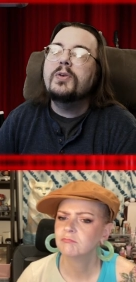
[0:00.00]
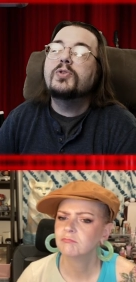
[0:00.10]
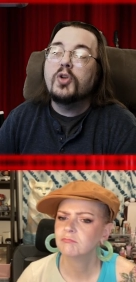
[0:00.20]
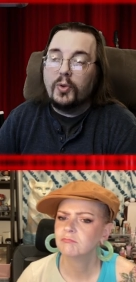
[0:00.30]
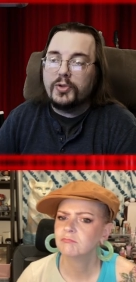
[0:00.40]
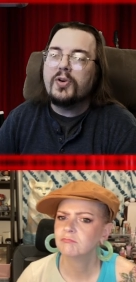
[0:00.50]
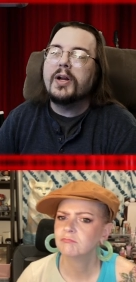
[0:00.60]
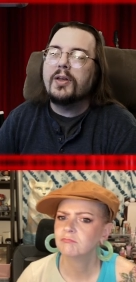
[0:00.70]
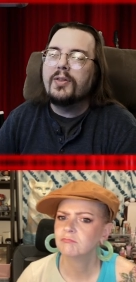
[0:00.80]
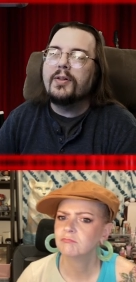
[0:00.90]
Speaker 1: tools, try to
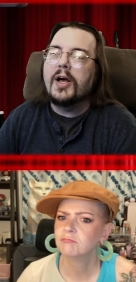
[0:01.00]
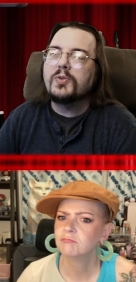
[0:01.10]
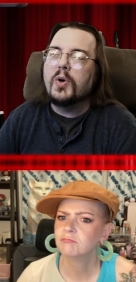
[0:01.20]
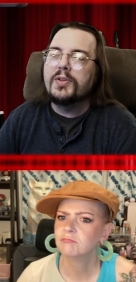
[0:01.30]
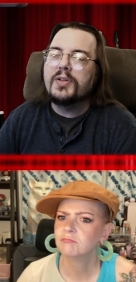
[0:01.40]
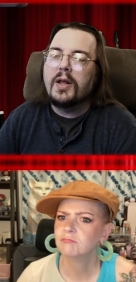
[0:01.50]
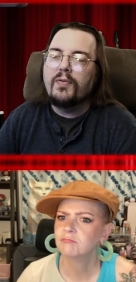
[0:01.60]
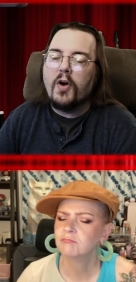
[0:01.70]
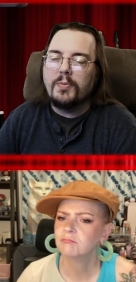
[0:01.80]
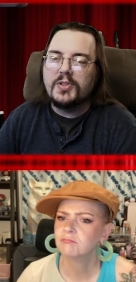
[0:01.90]
get through the glass wall inside the
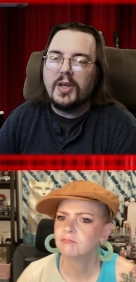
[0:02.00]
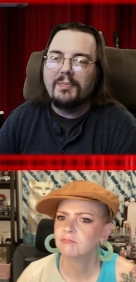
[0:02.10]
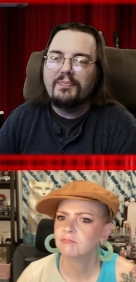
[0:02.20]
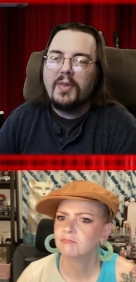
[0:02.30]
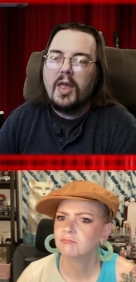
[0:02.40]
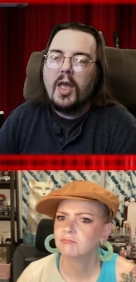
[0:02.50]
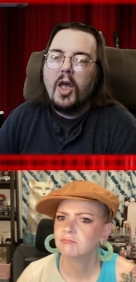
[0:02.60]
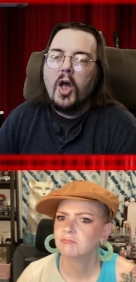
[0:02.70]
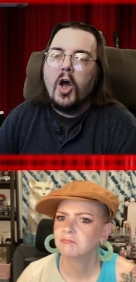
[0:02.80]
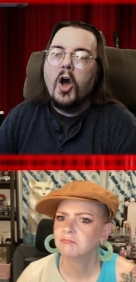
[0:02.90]
pharmacy.
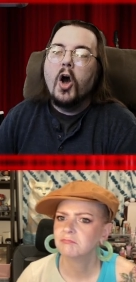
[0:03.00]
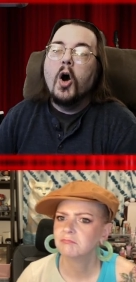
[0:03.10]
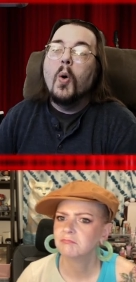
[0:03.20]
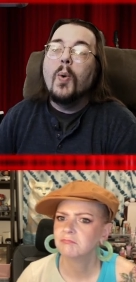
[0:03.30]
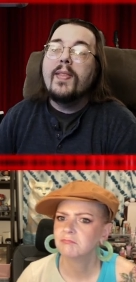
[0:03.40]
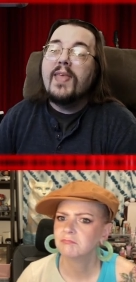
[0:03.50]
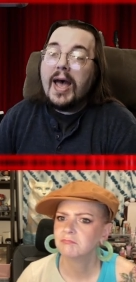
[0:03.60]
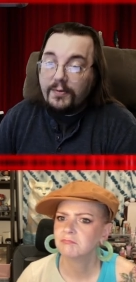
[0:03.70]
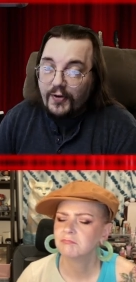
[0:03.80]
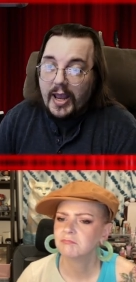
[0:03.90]
When that
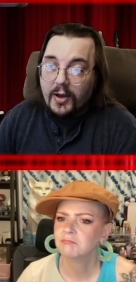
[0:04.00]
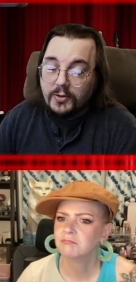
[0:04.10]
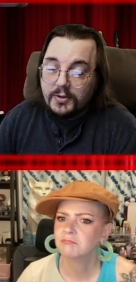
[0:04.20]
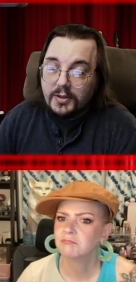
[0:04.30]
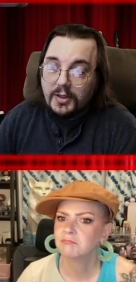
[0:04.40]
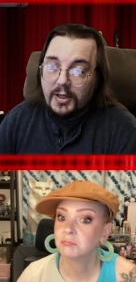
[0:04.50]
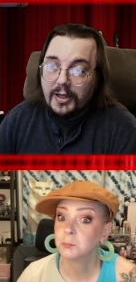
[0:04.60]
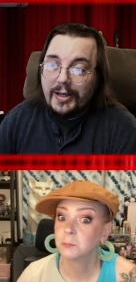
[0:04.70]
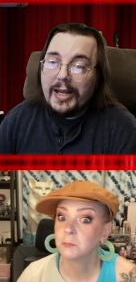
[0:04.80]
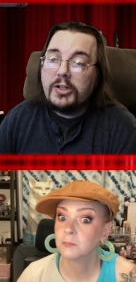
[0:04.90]
failed,
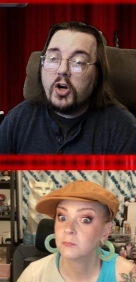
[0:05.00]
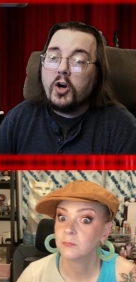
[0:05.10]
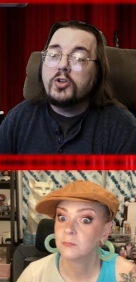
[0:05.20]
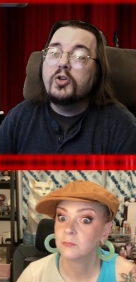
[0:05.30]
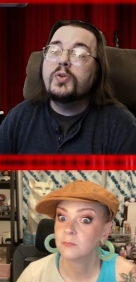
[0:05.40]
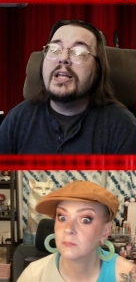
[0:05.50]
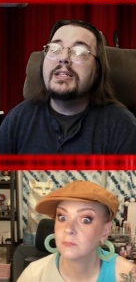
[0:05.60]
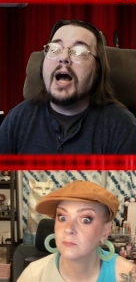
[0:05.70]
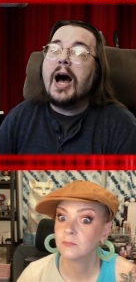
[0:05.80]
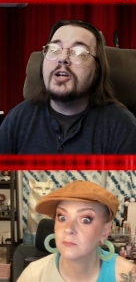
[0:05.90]
he turned to the
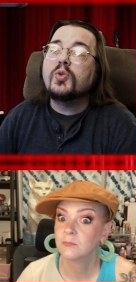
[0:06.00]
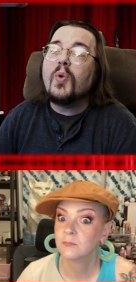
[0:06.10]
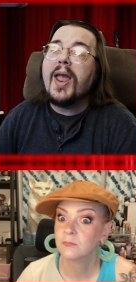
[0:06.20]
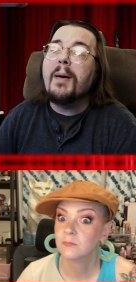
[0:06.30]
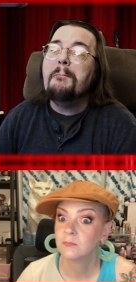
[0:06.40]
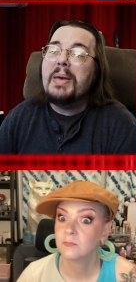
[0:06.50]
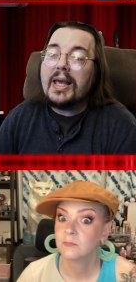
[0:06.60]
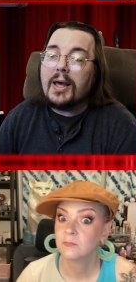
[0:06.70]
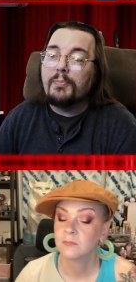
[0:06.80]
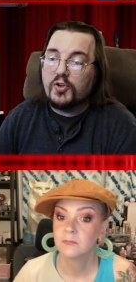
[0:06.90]
Dodge Ram
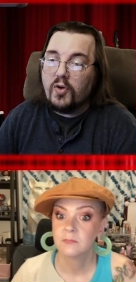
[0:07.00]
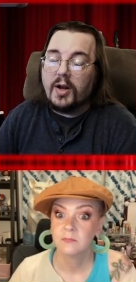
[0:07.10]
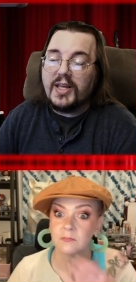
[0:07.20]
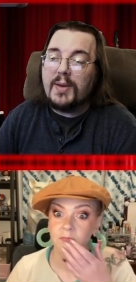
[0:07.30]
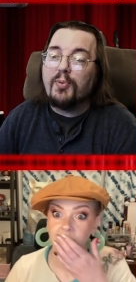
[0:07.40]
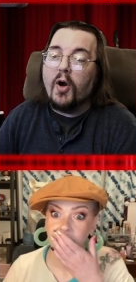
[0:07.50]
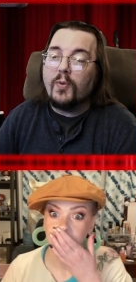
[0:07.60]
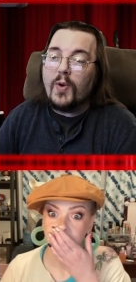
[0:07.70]
pickup truck he brought with